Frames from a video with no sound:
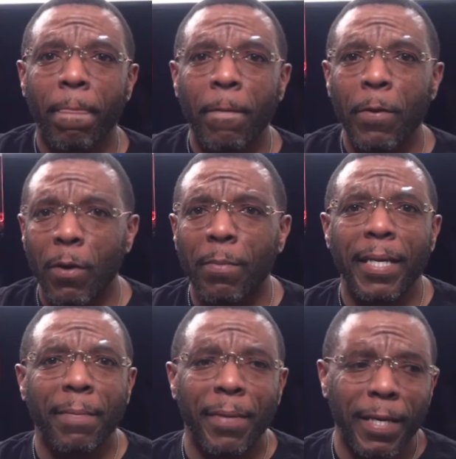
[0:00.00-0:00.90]
You know what I
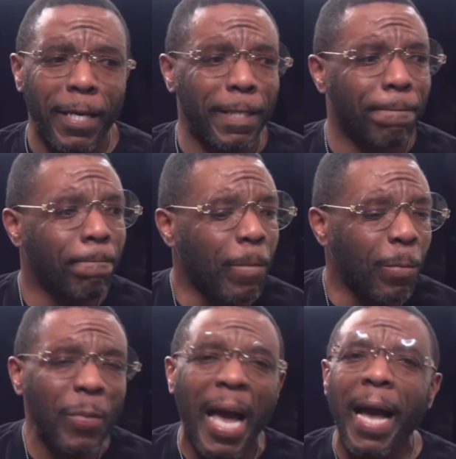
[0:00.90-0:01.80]
mean? Because
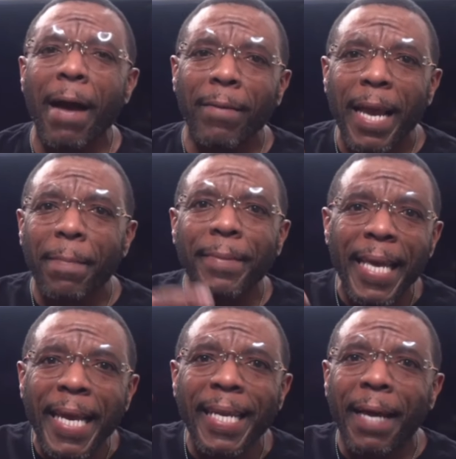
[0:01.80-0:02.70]
I, I kept
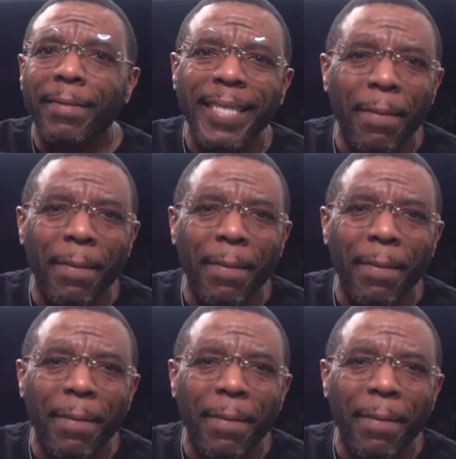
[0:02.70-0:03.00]
thinking, I,